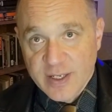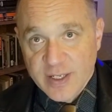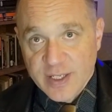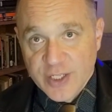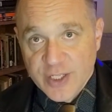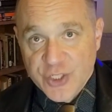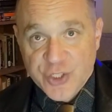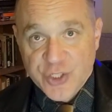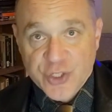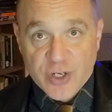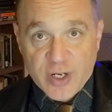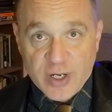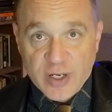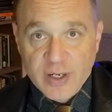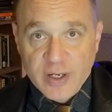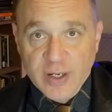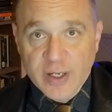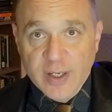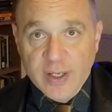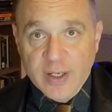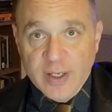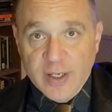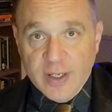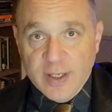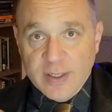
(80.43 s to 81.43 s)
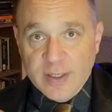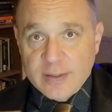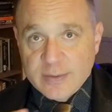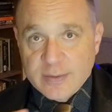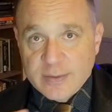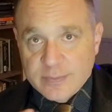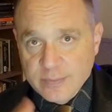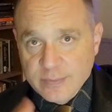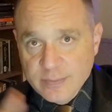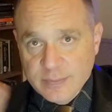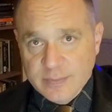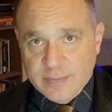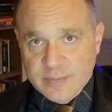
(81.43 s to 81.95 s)
Sure,
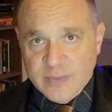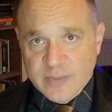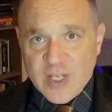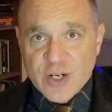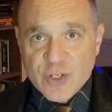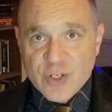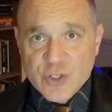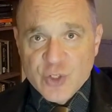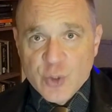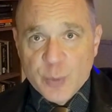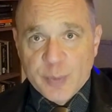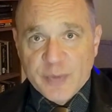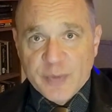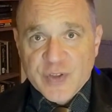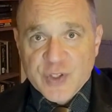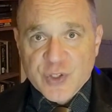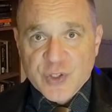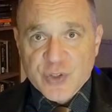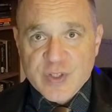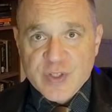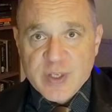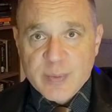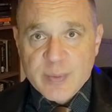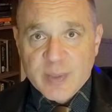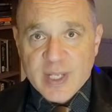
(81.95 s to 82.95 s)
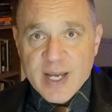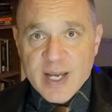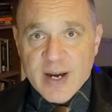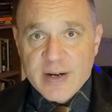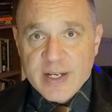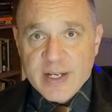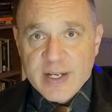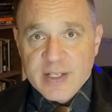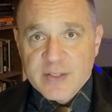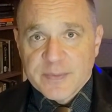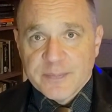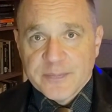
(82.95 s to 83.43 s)
there are superficial similarities,